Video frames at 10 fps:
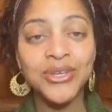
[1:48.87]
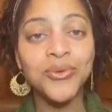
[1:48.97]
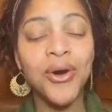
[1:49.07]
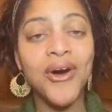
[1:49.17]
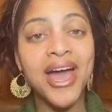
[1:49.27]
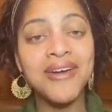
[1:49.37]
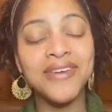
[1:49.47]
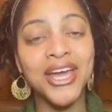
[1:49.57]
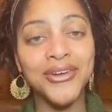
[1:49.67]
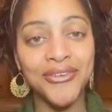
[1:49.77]
You all have
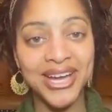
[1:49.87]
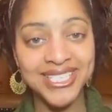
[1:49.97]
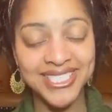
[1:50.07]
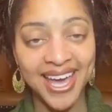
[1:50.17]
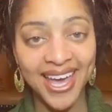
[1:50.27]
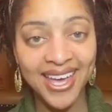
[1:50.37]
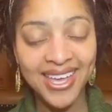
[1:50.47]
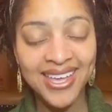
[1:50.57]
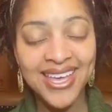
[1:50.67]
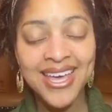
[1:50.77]
a great day.